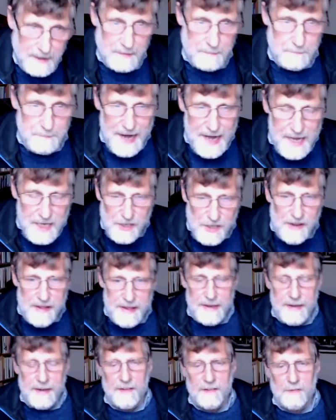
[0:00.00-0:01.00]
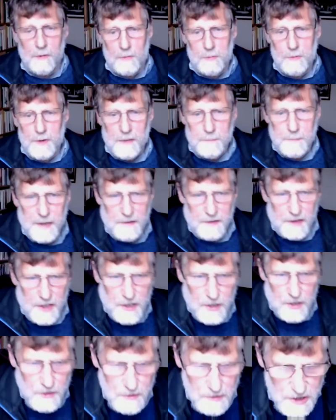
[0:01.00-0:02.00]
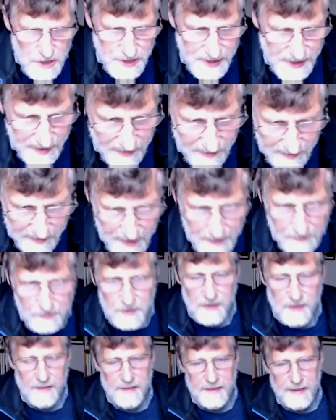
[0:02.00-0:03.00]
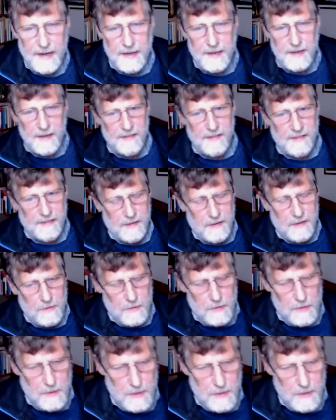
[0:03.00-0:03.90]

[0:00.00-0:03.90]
major things, what would have been huge things even just 10 years ago,